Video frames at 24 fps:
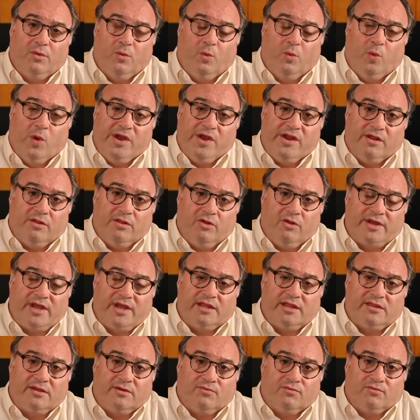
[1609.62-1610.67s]
when you look
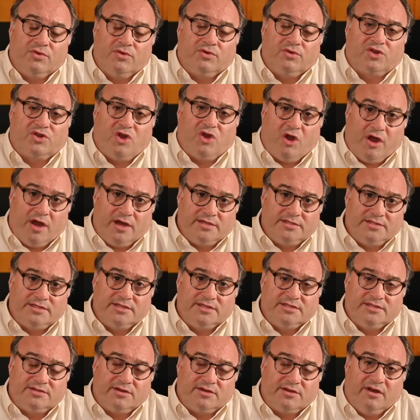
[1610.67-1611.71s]
at the root
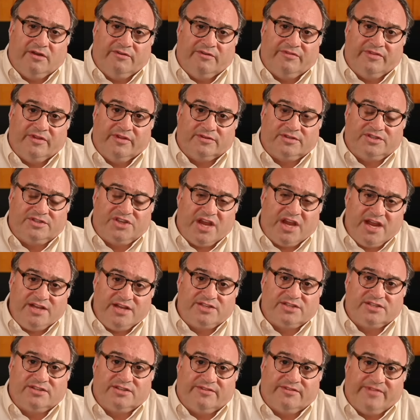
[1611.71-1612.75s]
causes of the
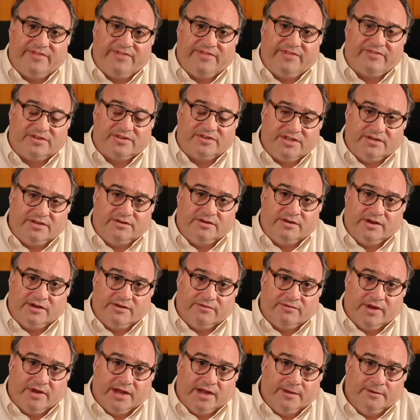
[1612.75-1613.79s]
changes of that fertility
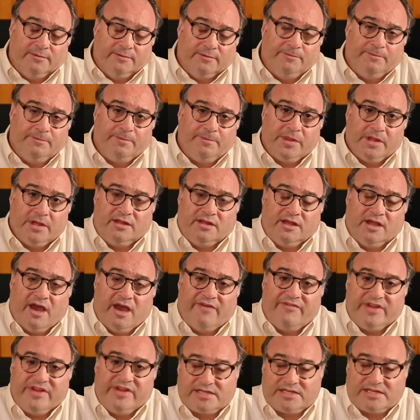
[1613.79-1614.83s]
rate, the
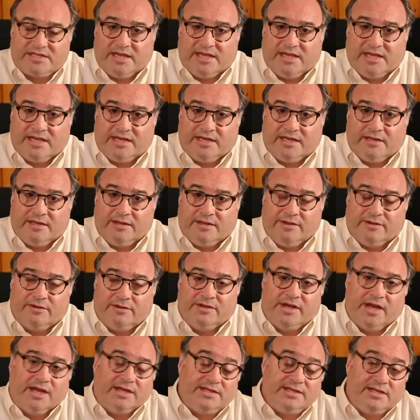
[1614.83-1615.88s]
obvious thing in, in the
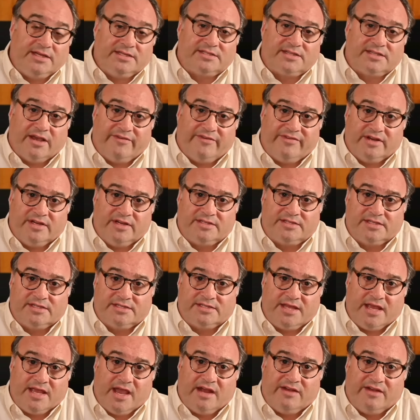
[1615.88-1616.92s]
early 1970s is
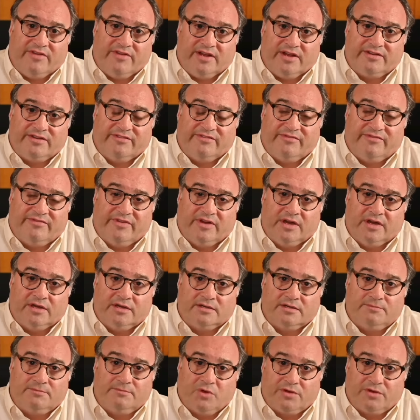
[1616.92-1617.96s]
the advent of uh,
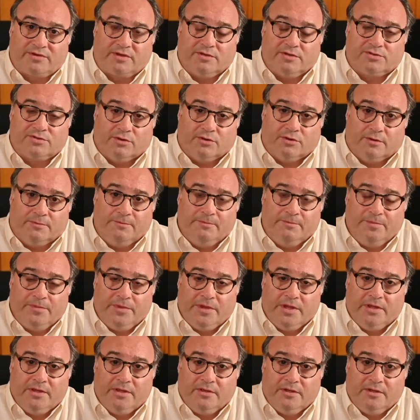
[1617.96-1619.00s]
birth control.
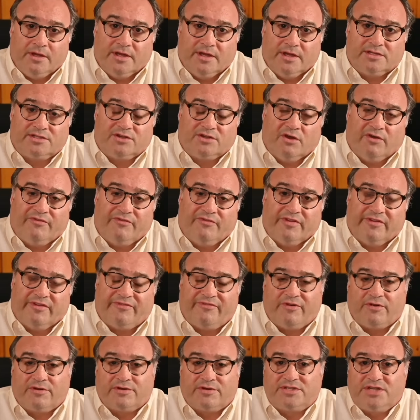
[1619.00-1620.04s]
And so for the
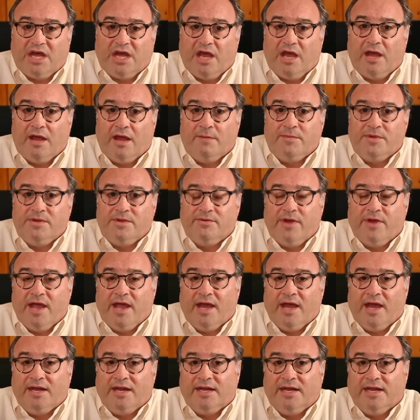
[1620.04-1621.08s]
first time, you
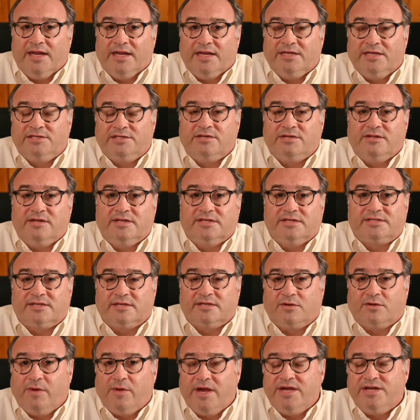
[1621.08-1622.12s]
added into this
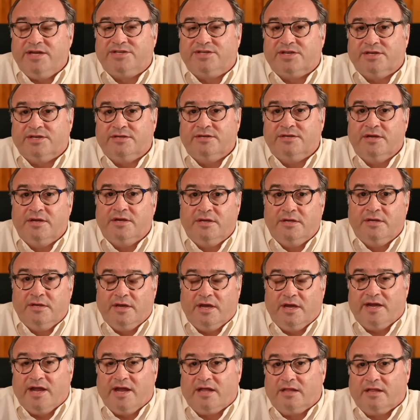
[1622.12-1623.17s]
equation
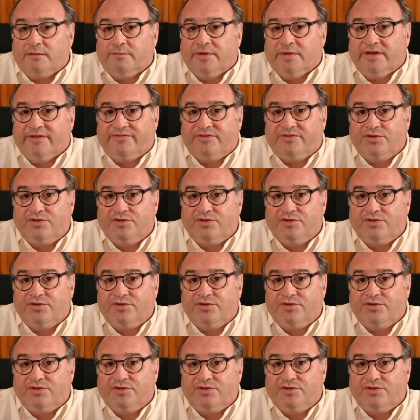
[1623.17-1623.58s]
an element of